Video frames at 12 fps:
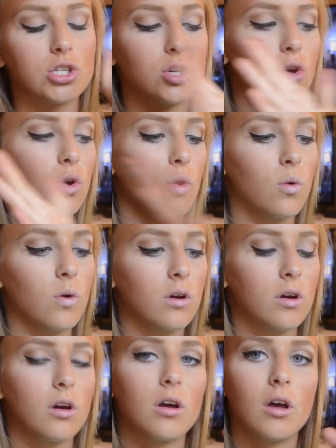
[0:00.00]
to
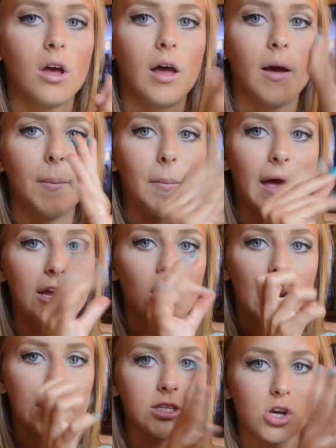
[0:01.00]
make your
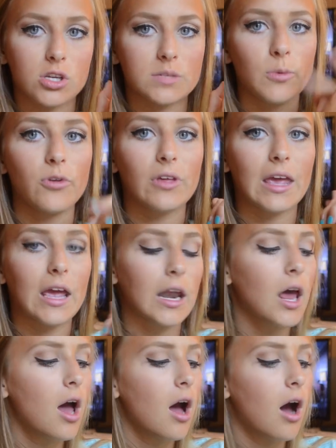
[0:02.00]
hands all smooth again.